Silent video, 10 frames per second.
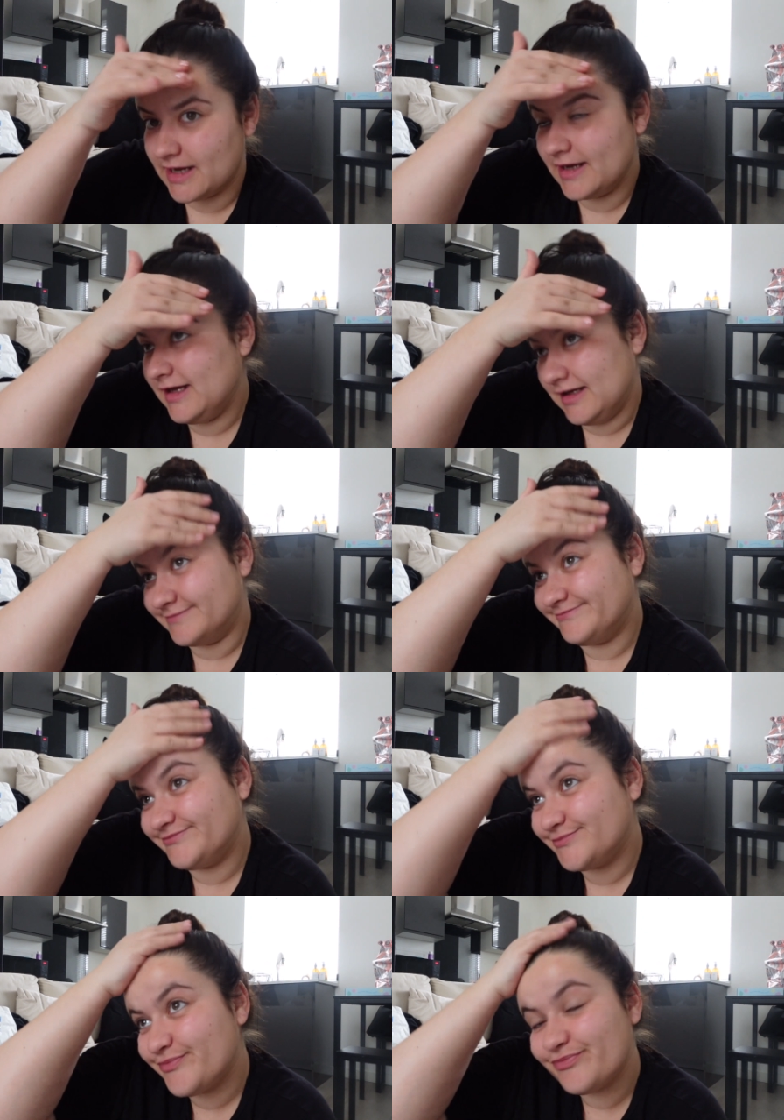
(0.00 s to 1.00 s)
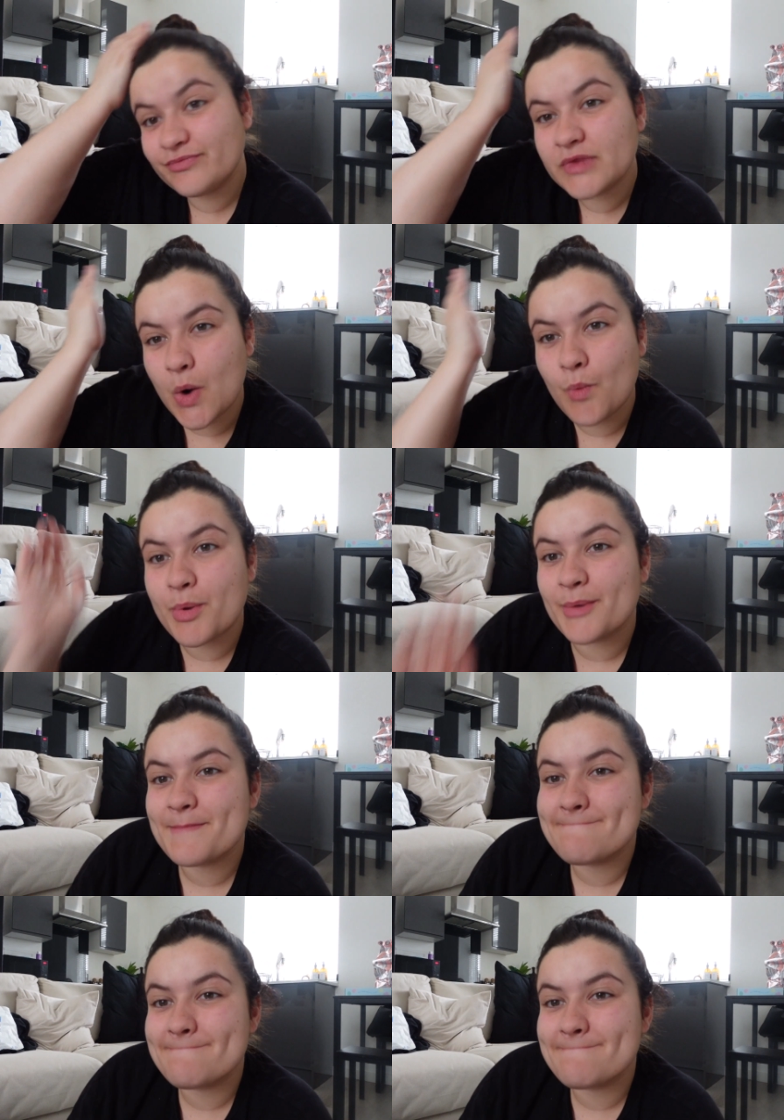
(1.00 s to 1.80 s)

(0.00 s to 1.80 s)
like, nope,